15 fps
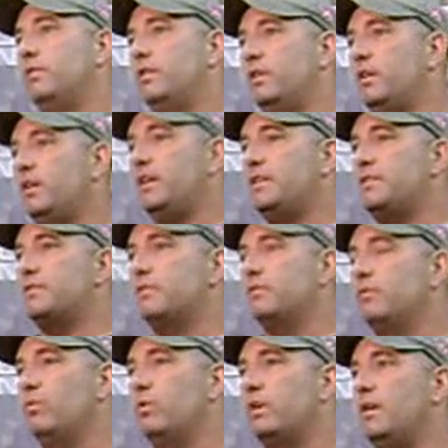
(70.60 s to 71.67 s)
The nights
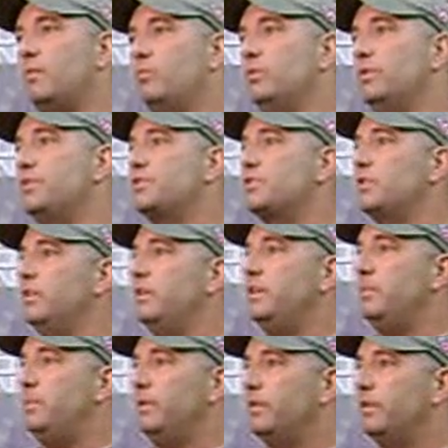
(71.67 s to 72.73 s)
when I would
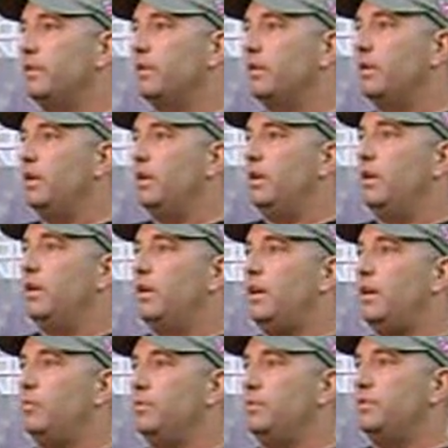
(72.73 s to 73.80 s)
sleep,
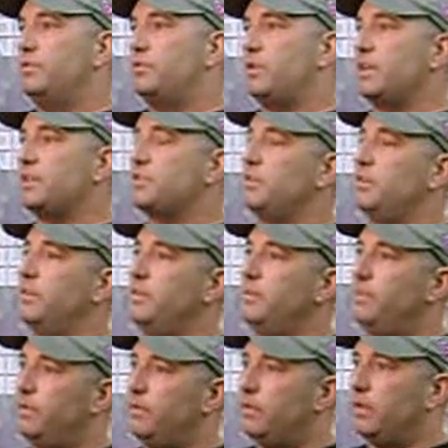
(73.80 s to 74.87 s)
I would try to
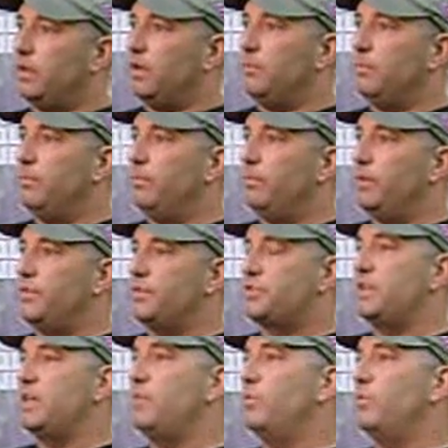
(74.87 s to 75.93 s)
sleep in the
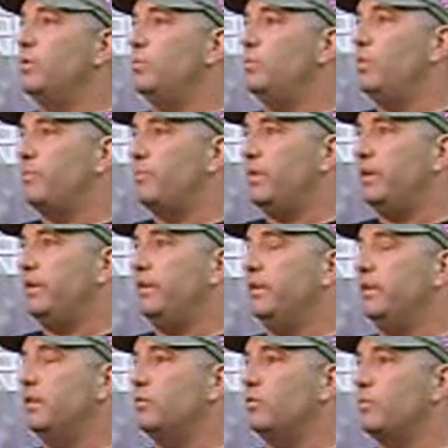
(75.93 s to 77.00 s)
same room with my
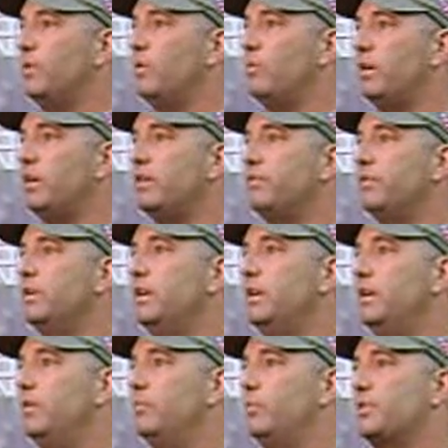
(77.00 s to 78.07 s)
wife,
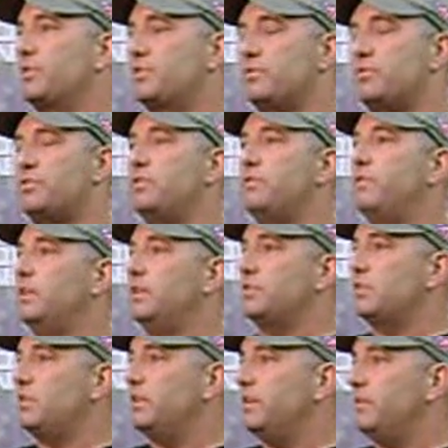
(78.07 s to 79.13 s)
but as soon as she fell
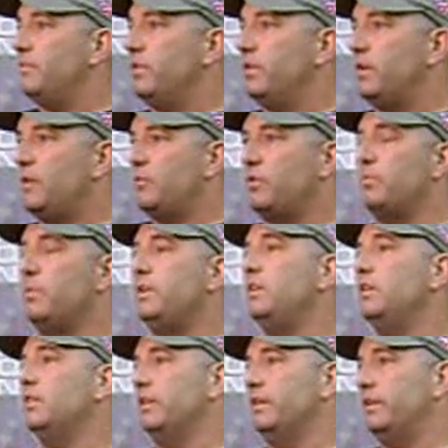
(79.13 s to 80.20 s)
asleep, then I would
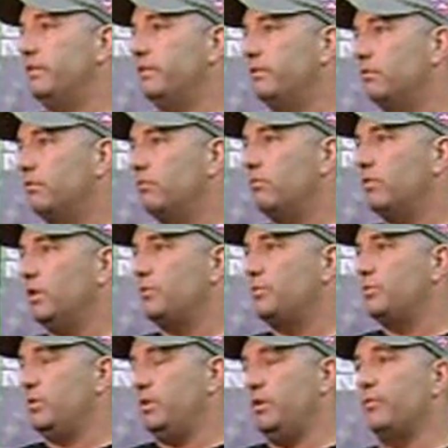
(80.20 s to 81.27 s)
immediately go
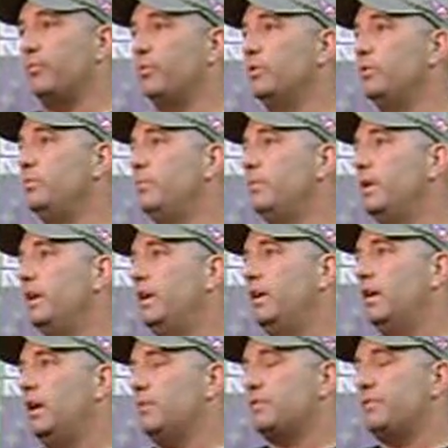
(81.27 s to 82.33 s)
to another room.
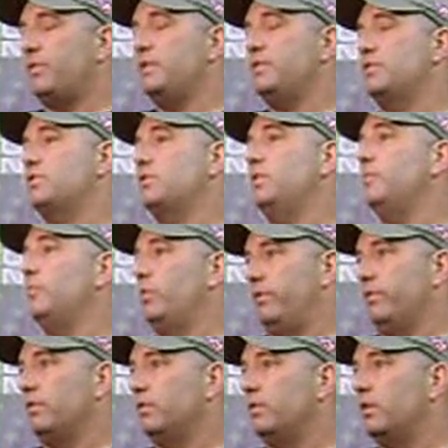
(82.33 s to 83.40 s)
I was afraid to sleep
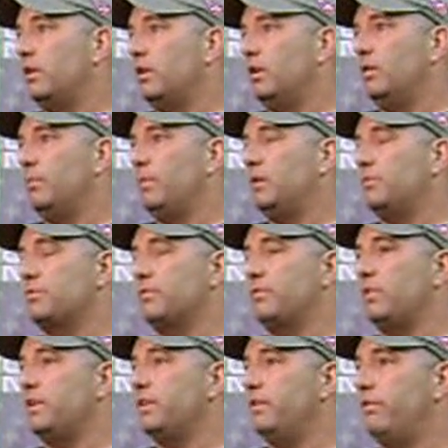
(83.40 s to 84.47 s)
with her. I was
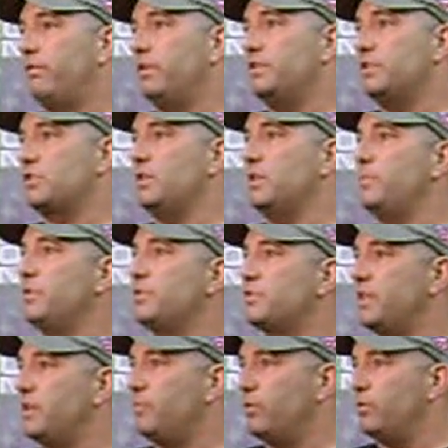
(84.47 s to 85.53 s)
afraid to sleep in the
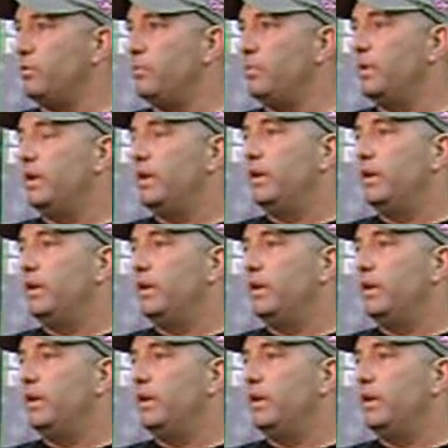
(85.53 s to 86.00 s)
same room.